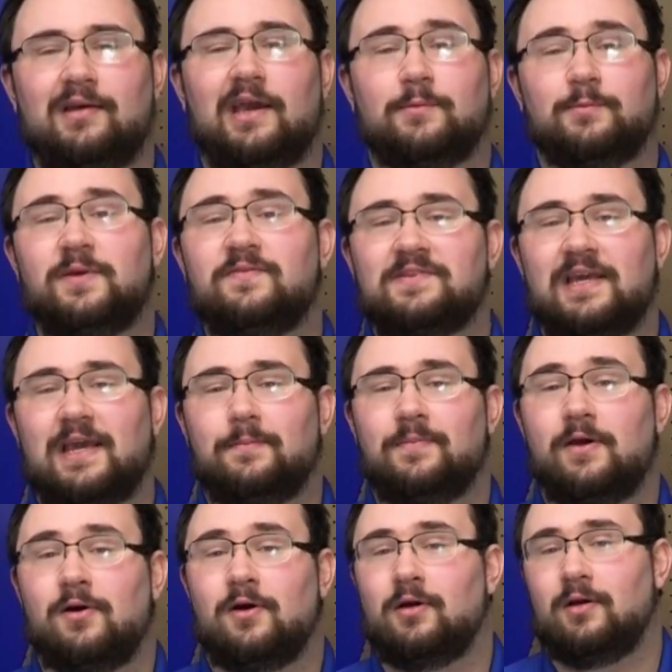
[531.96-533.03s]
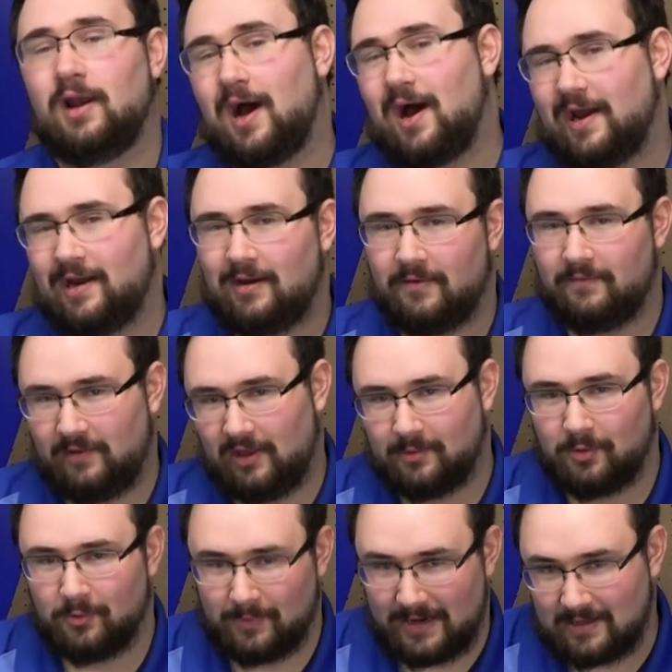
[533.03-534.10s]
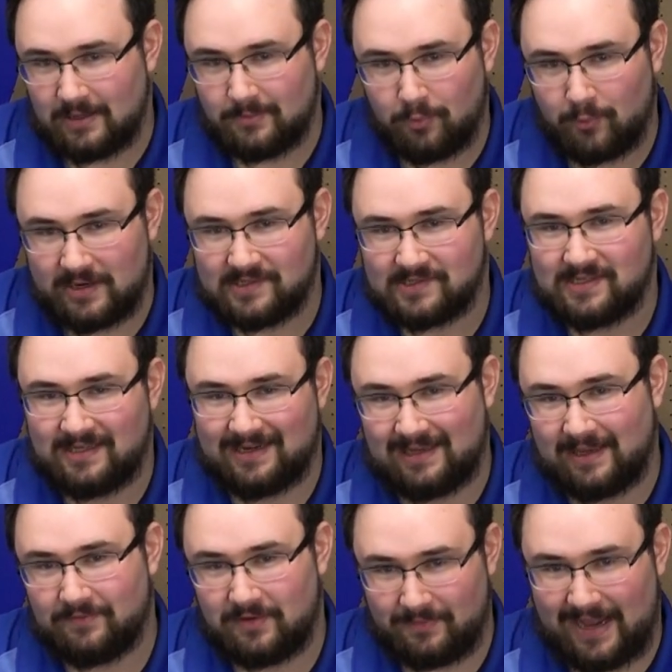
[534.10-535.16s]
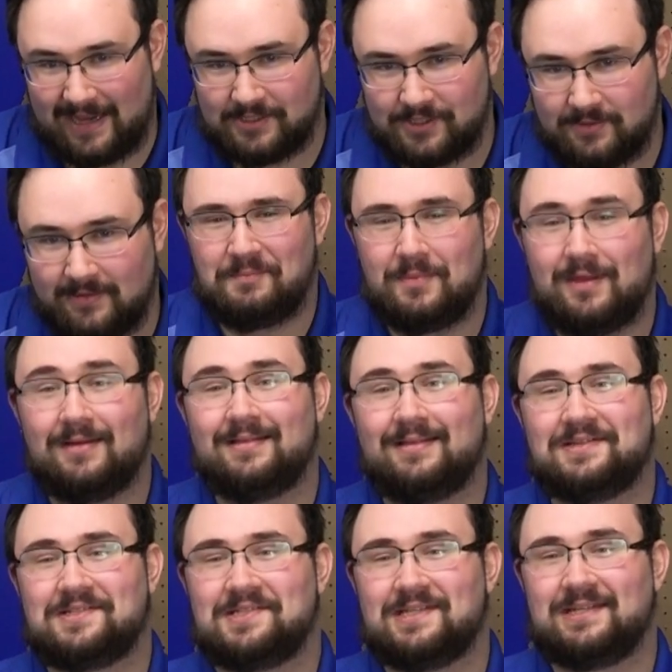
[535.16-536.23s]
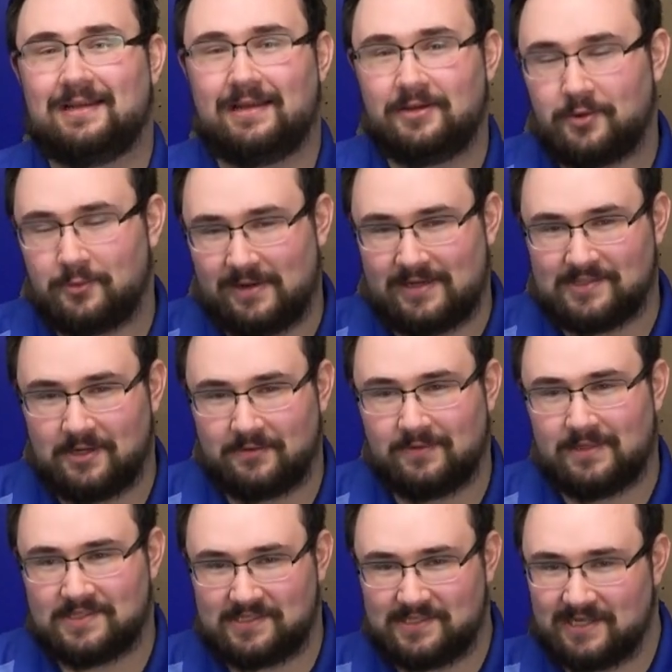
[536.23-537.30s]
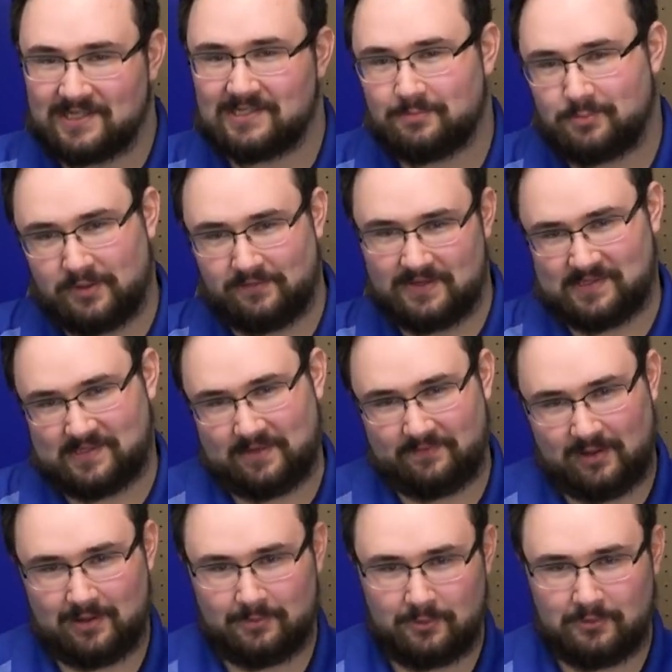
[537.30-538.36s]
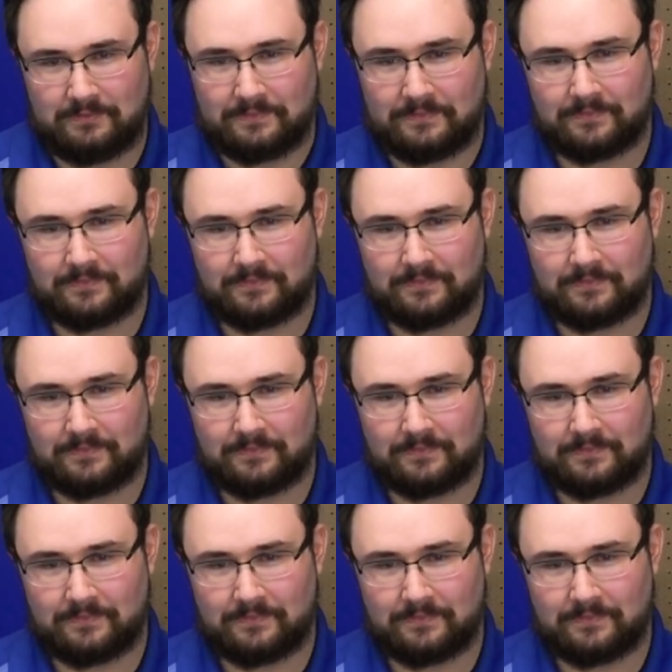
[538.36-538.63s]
In Reefscape, there are nine available ranking points in a given match. This is an increase over the six previously available.